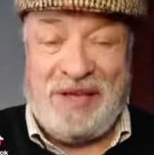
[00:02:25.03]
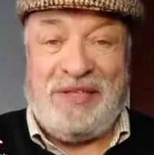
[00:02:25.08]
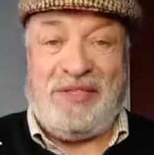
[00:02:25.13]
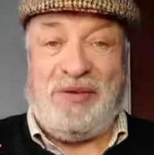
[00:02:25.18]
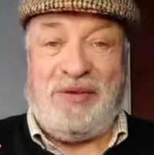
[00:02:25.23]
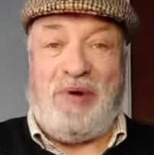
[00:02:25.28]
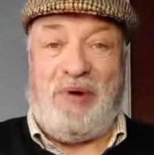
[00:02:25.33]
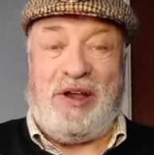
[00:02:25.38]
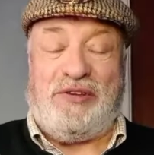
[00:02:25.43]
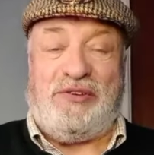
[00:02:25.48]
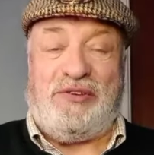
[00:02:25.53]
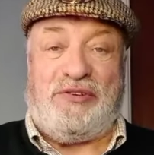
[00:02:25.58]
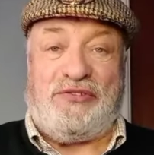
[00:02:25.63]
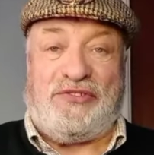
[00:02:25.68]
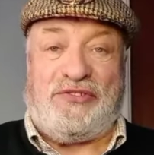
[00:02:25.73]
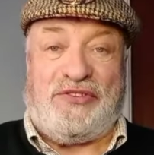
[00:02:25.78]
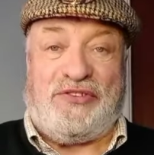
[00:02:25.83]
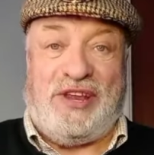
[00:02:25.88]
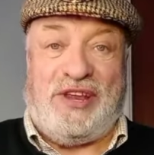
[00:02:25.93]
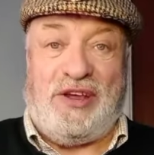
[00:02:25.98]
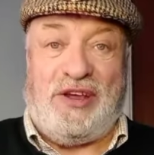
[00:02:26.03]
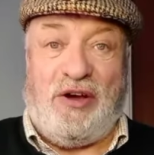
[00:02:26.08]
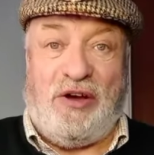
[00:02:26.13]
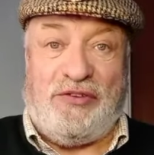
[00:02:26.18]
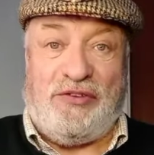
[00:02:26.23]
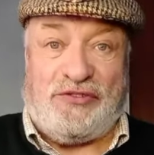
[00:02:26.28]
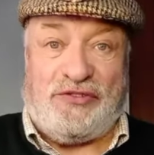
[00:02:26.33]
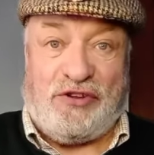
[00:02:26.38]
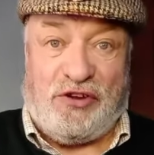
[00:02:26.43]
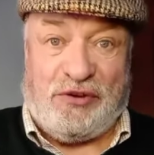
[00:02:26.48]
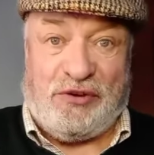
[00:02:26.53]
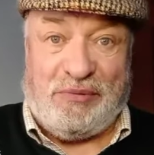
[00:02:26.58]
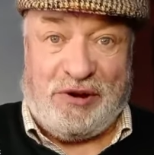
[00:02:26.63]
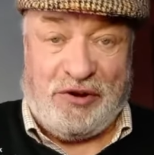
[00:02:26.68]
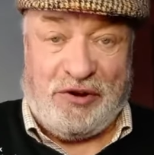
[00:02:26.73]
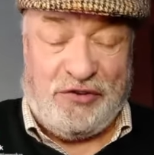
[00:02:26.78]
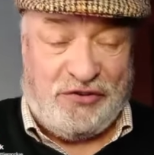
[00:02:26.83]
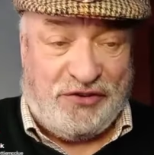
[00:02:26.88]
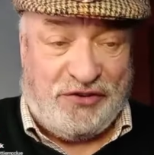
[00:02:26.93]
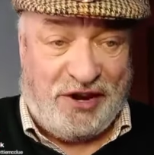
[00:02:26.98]
the one you'll see on Scottie
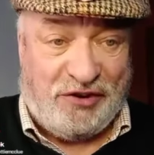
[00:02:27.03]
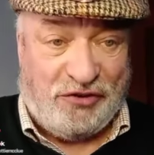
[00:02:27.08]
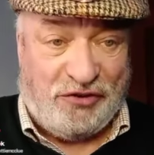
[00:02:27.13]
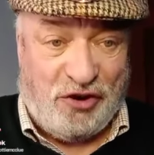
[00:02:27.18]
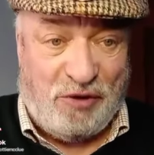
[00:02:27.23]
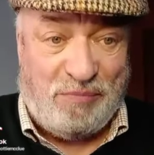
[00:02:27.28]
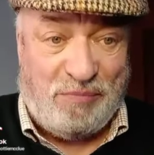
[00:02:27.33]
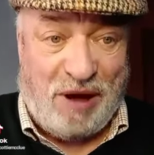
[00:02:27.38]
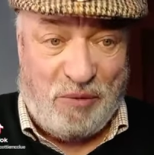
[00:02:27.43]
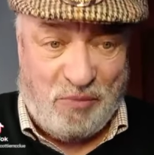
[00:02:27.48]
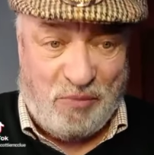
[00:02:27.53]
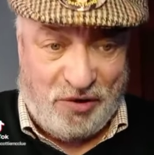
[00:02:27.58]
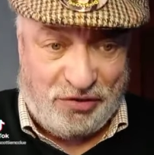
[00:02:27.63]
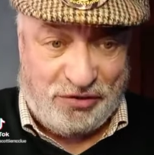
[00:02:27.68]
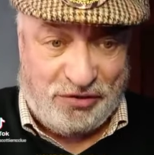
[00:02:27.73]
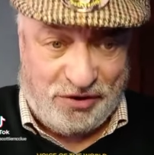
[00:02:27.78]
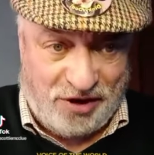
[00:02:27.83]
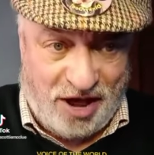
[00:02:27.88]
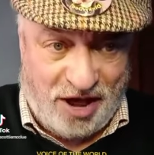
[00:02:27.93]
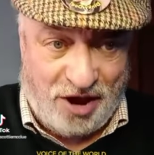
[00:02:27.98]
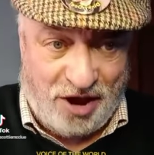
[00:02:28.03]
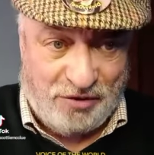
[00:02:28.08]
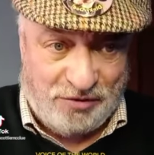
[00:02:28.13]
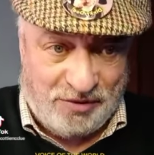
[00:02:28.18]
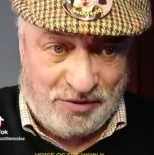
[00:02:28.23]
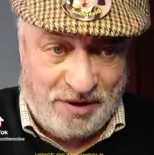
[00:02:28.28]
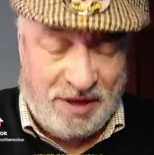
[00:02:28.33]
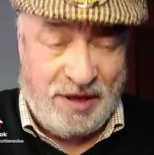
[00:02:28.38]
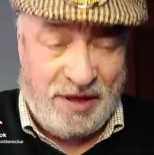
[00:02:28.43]
McClue's TikTok, but I'm with you now.